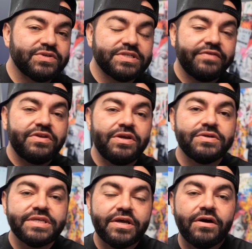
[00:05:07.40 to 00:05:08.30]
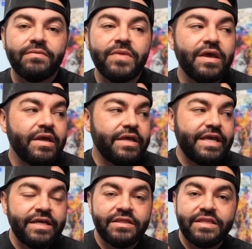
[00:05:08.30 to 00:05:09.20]
or 7 years ago
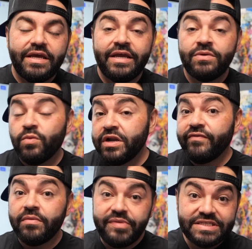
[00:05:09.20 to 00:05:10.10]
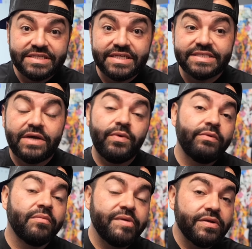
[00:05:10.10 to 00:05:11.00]
in one of our businesses that we
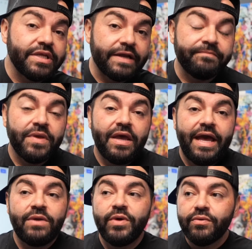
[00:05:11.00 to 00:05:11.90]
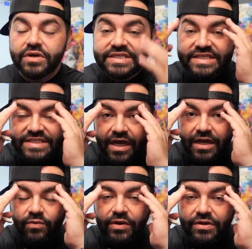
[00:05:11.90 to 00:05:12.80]
were building. And we were
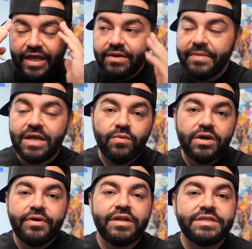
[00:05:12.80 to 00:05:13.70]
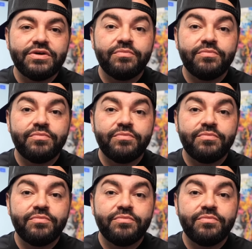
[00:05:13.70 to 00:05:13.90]
stuck. We were like, man, what are we gonna do?